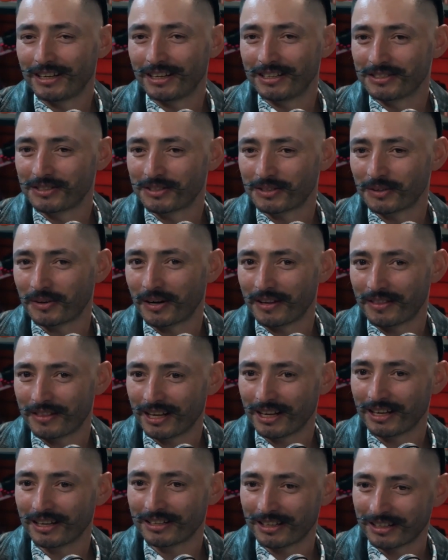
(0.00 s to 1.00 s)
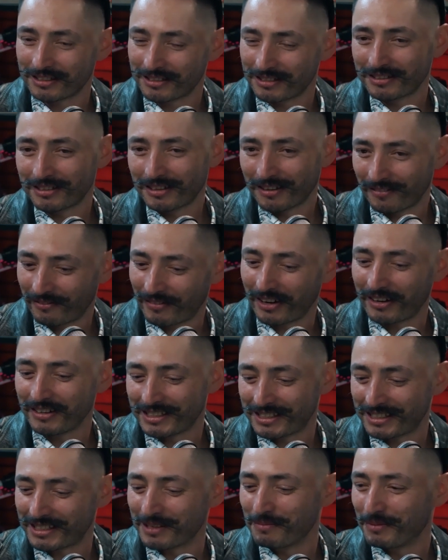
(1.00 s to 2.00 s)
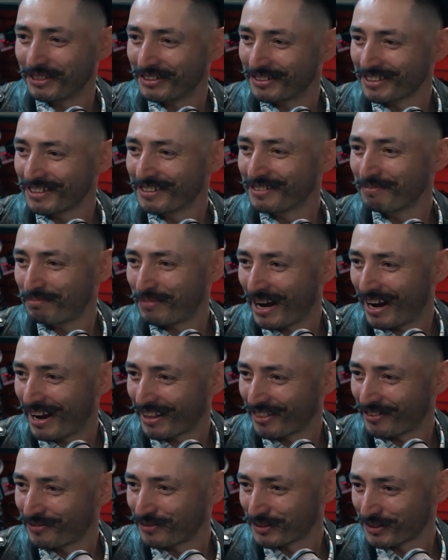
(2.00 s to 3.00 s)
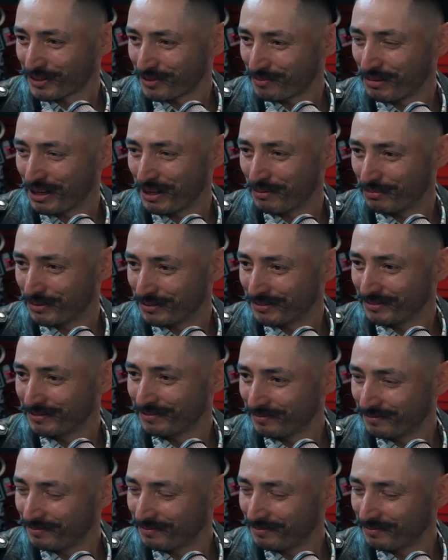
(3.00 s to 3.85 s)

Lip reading: And so I think that's very similar path for some people.